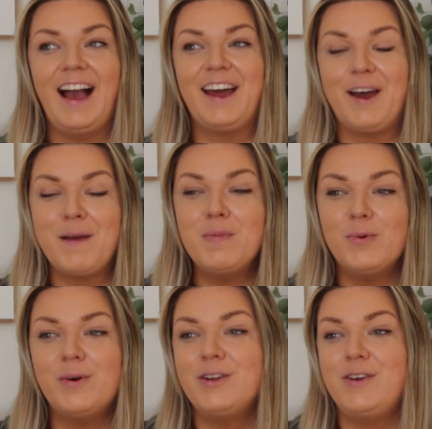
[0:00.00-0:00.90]
And I'm the
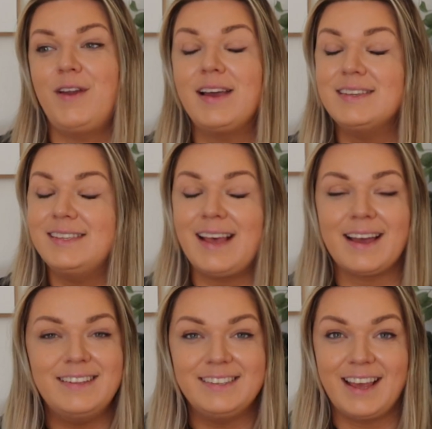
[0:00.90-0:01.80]
one who like second